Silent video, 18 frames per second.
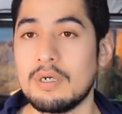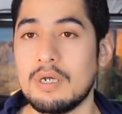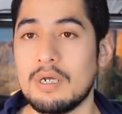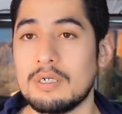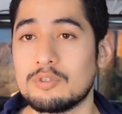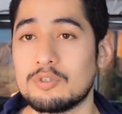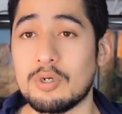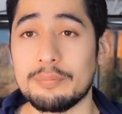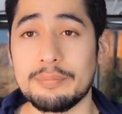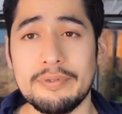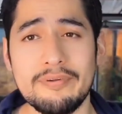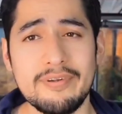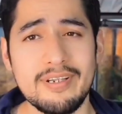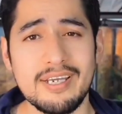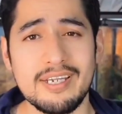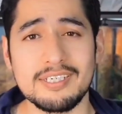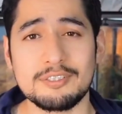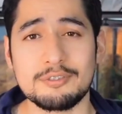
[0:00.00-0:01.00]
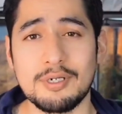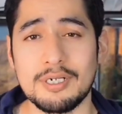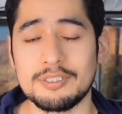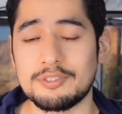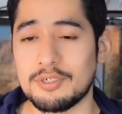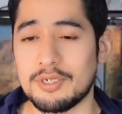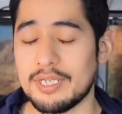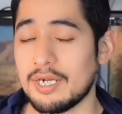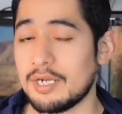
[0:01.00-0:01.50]
So I'm definitely gonna try
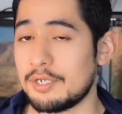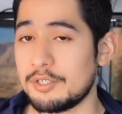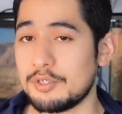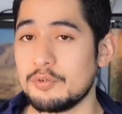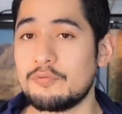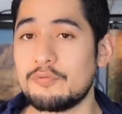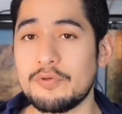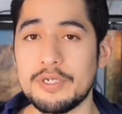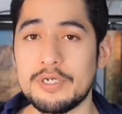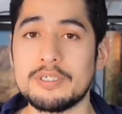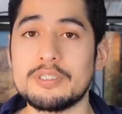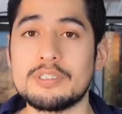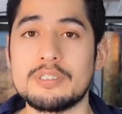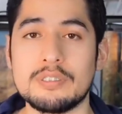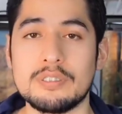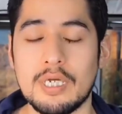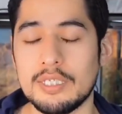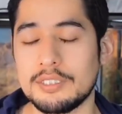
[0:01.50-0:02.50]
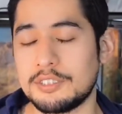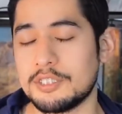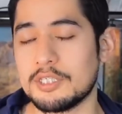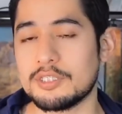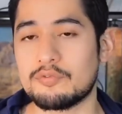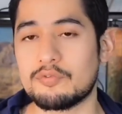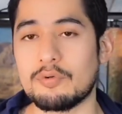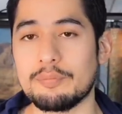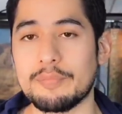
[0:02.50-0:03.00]
to get new feeders, not
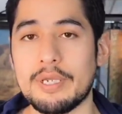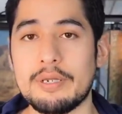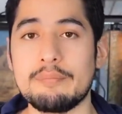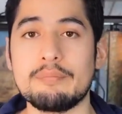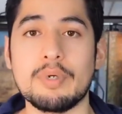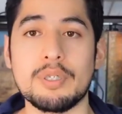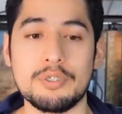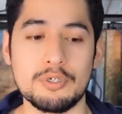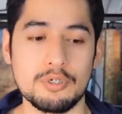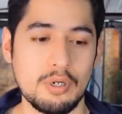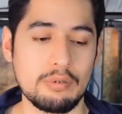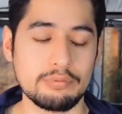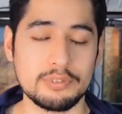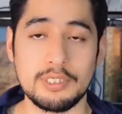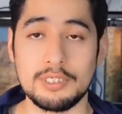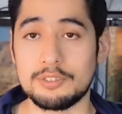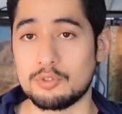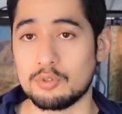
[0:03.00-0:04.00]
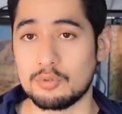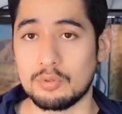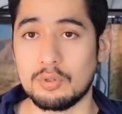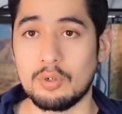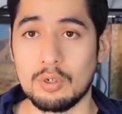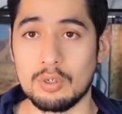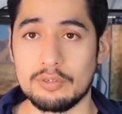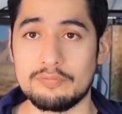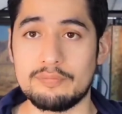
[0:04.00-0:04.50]
just from them, but obviously to
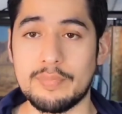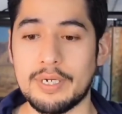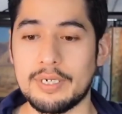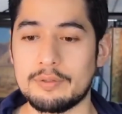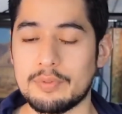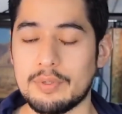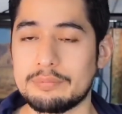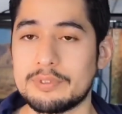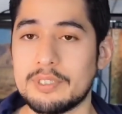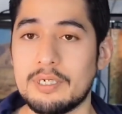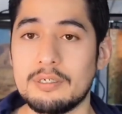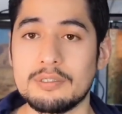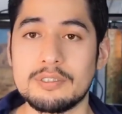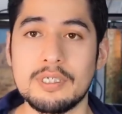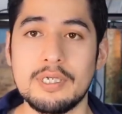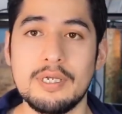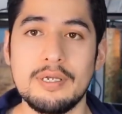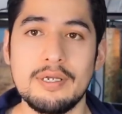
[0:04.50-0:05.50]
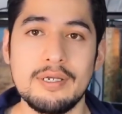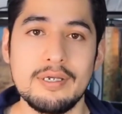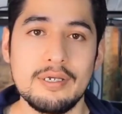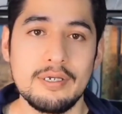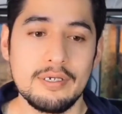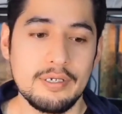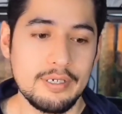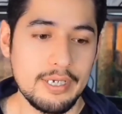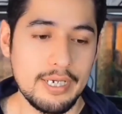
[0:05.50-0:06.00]
all of my reptiles.
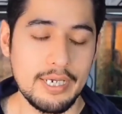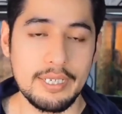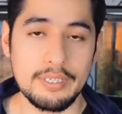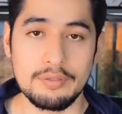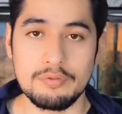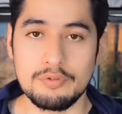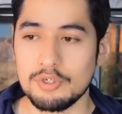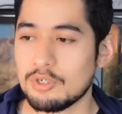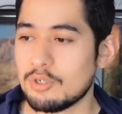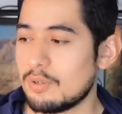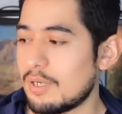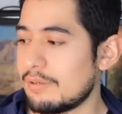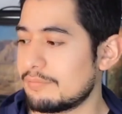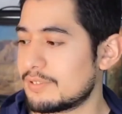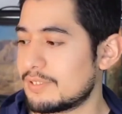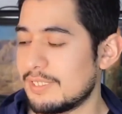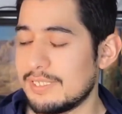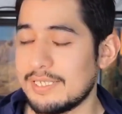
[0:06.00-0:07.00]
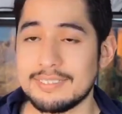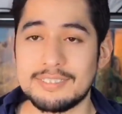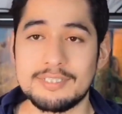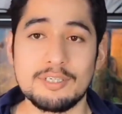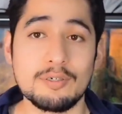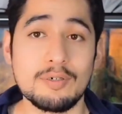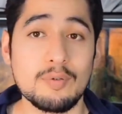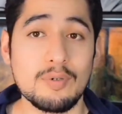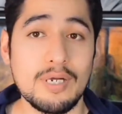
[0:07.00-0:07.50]
And obviously I
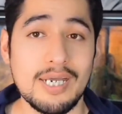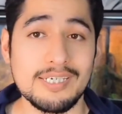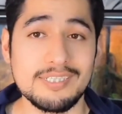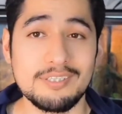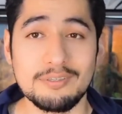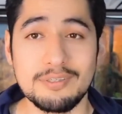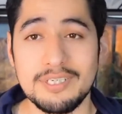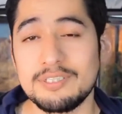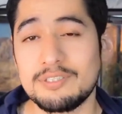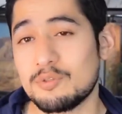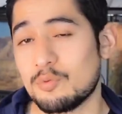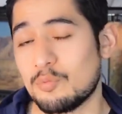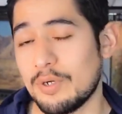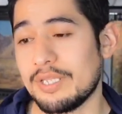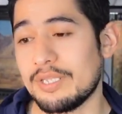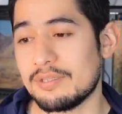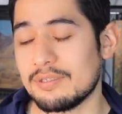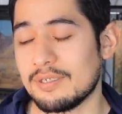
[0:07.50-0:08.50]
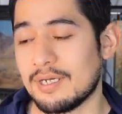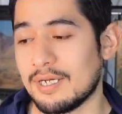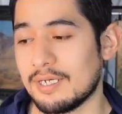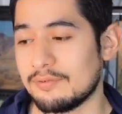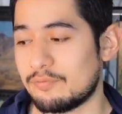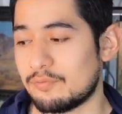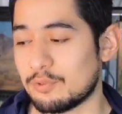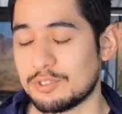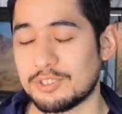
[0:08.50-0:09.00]
still need to wait
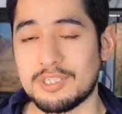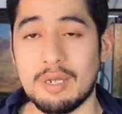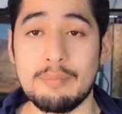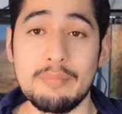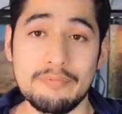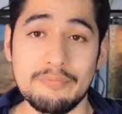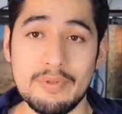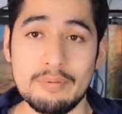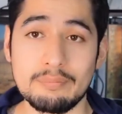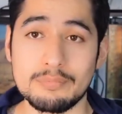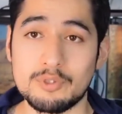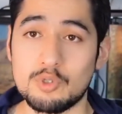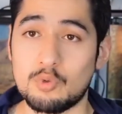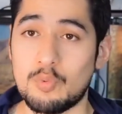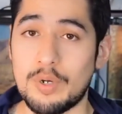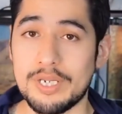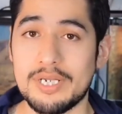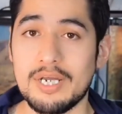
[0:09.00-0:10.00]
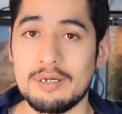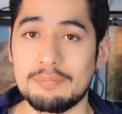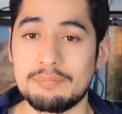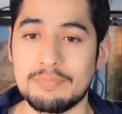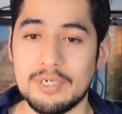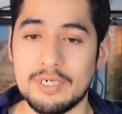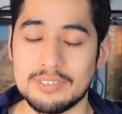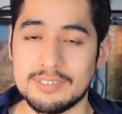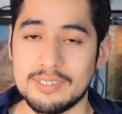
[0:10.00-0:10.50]
for some of them to wake up,
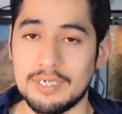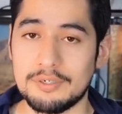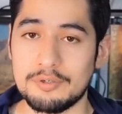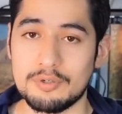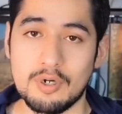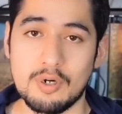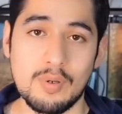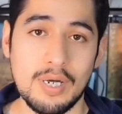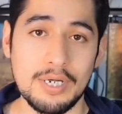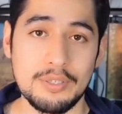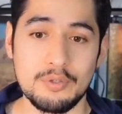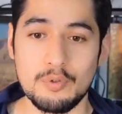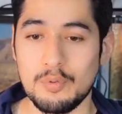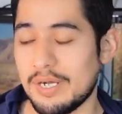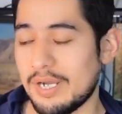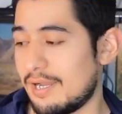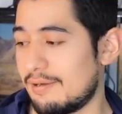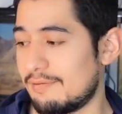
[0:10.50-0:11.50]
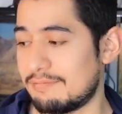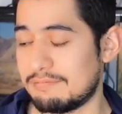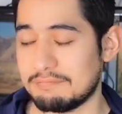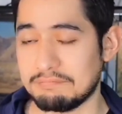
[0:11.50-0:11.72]
because I do have